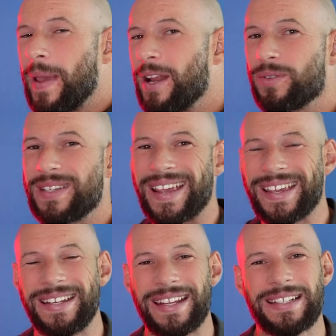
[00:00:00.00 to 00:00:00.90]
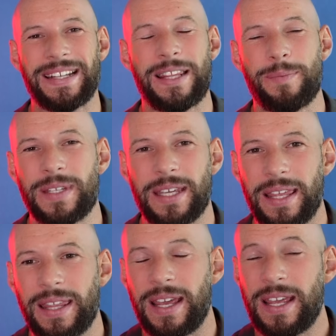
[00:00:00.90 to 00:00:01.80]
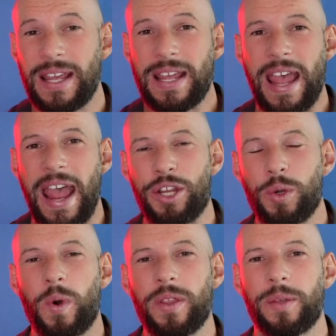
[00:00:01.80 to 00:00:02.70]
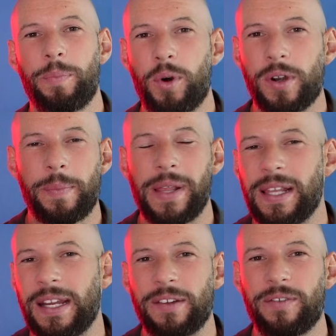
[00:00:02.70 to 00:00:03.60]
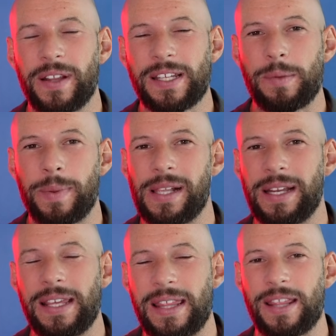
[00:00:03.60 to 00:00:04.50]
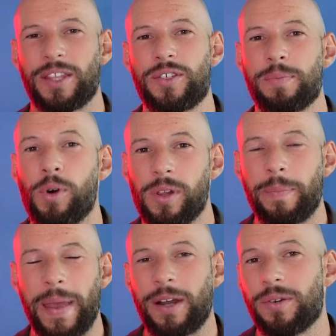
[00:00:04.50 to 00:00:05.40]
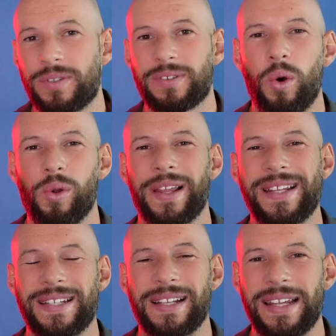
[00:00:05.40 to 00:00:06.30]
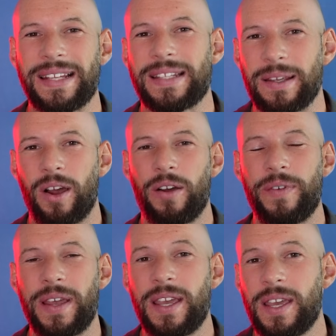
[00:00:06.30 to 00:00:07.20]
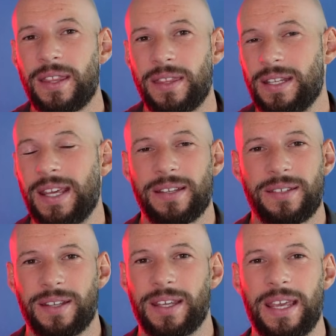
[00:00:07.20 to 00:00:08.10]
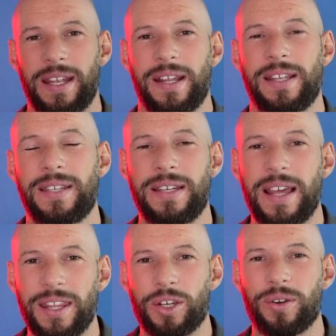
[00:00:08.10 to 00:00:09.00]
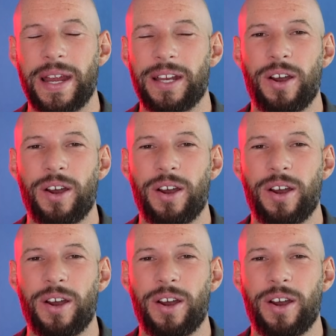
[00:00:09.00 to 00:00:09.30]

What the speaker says: panels and connecting them together, and you want the portability and flexibility that the smaller panels, all interlinked, offer, then yes, again, it's another great